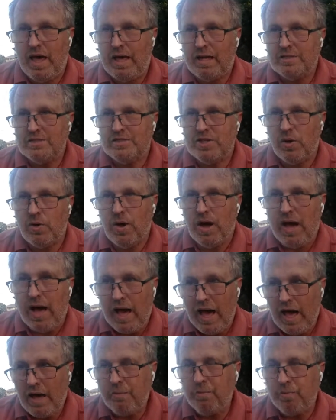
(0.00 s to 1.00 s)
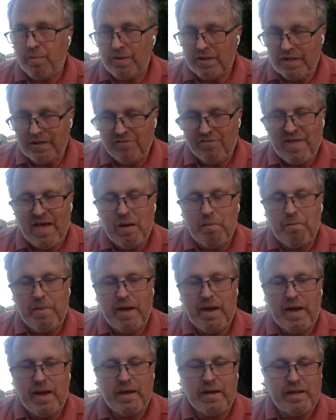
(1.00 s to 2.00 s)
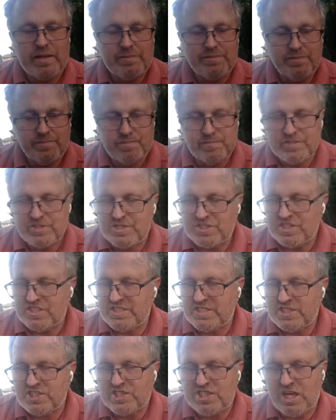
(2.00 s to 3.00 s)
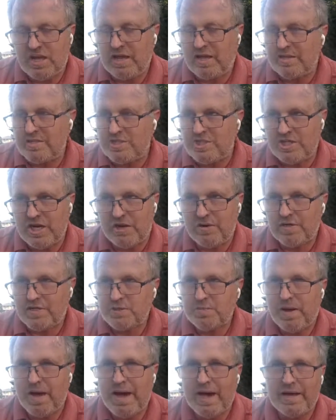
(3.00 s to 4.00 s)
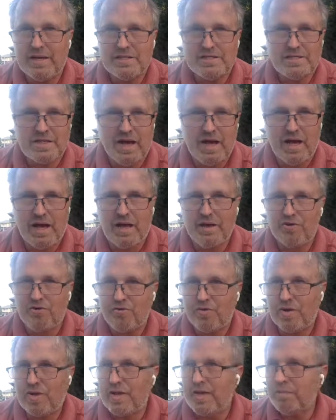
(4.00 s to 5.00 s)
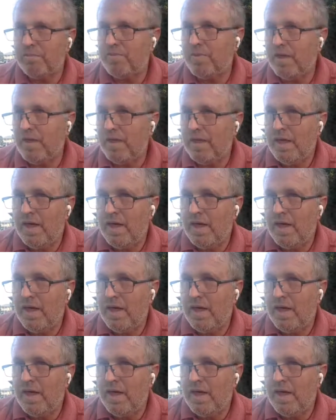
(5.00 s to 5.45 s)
And so I believed that man. He shared his pie in the sky dream.